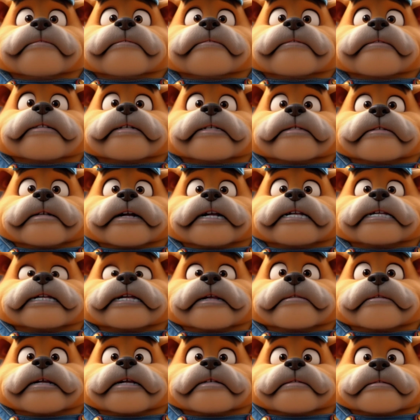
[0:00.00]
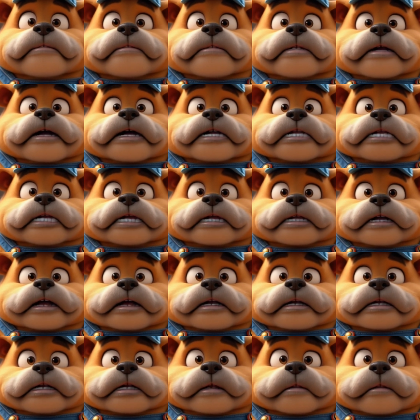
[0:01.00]
That's like leaving a faucet
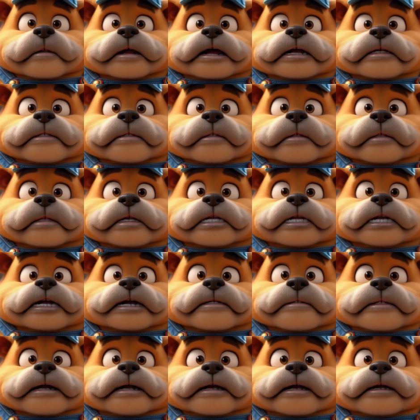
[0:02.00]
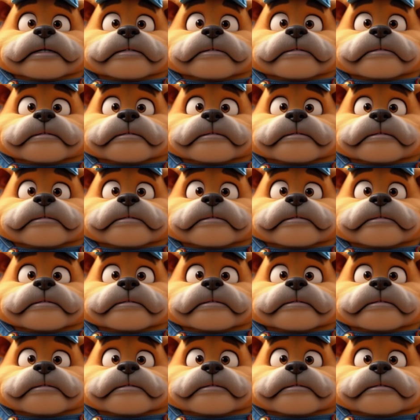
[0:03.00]
on 24/7.